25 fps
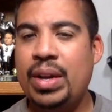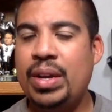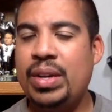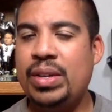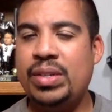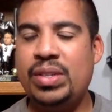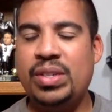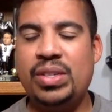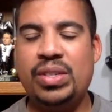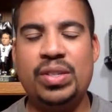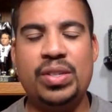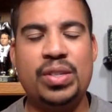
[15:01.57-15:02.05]

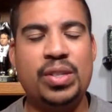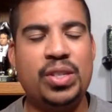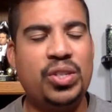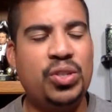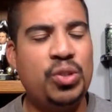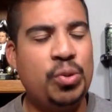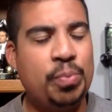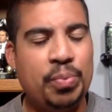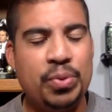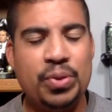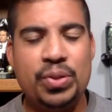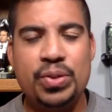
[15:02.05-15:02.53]
He's
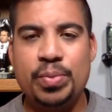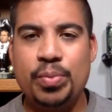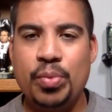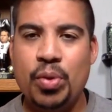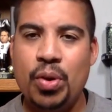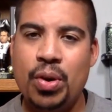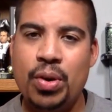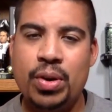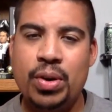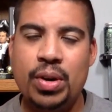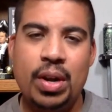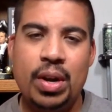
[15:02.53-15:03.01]
super
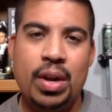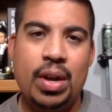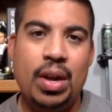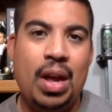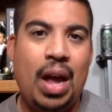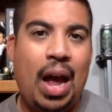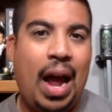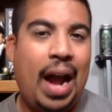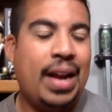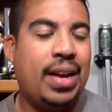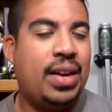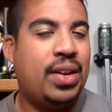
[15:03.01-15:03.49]
smart.
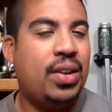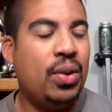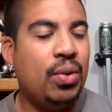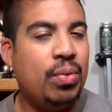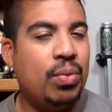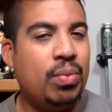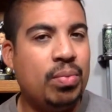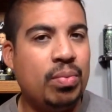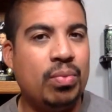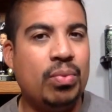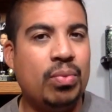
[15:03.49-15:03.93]
I don't